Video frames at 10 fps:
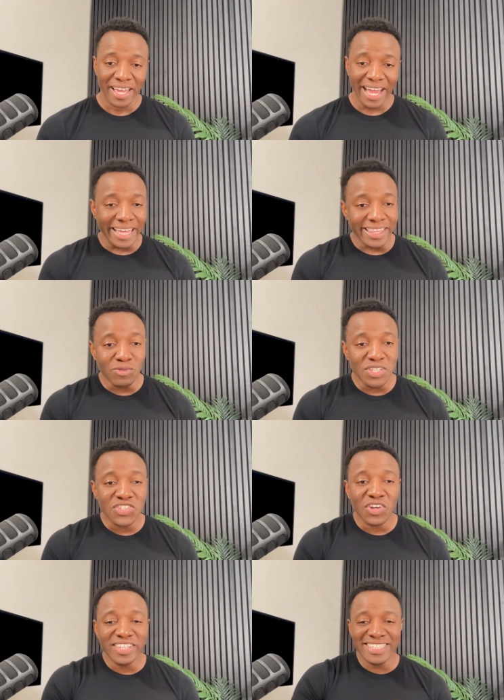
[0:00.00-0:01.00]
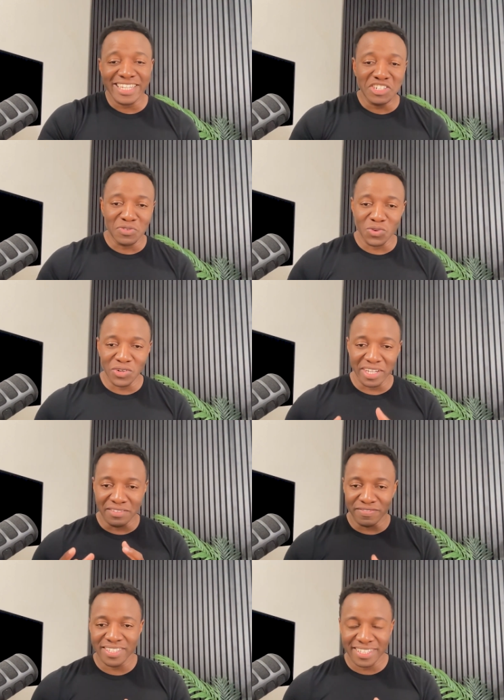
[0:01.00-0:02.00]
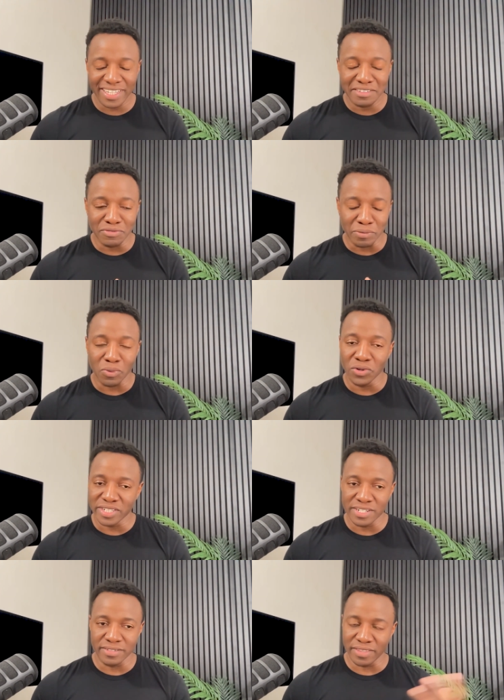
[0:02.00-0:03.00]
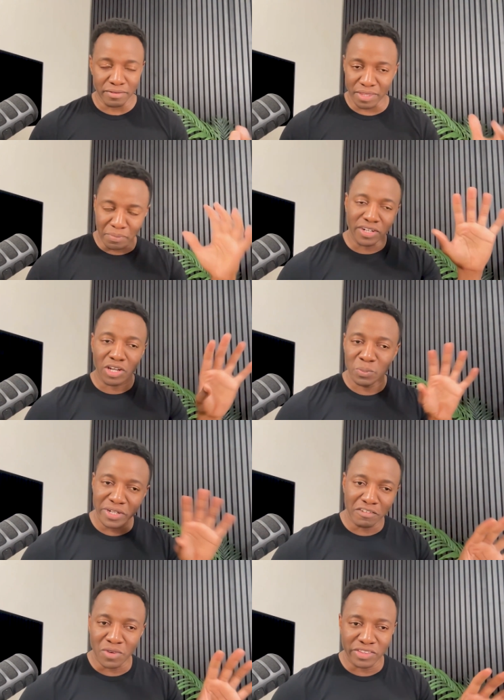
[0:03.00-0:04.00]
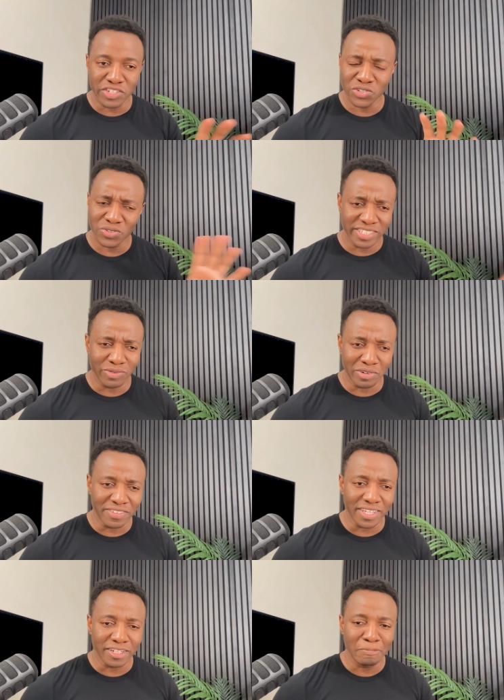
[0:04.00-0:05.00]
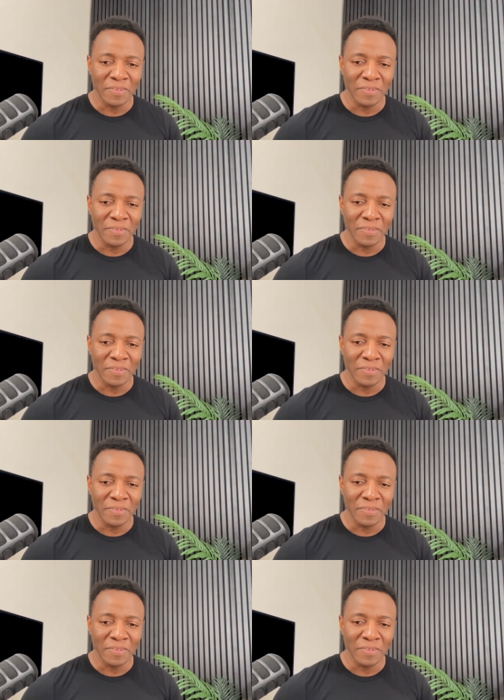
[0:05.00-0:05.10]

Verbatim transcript: And then we saw the Center for Investigative Reporting, the, the parent company of Mother Jones and Reveal,